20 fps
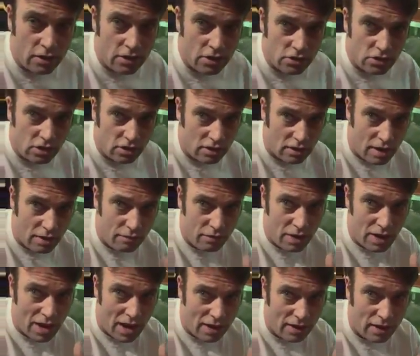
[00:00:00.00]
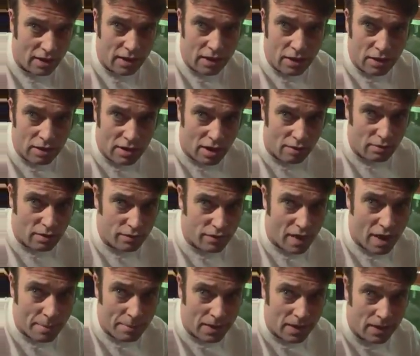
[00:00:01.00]
She's a lovely lady, lovely
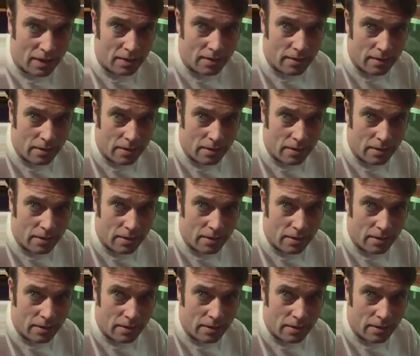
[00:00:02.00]
family,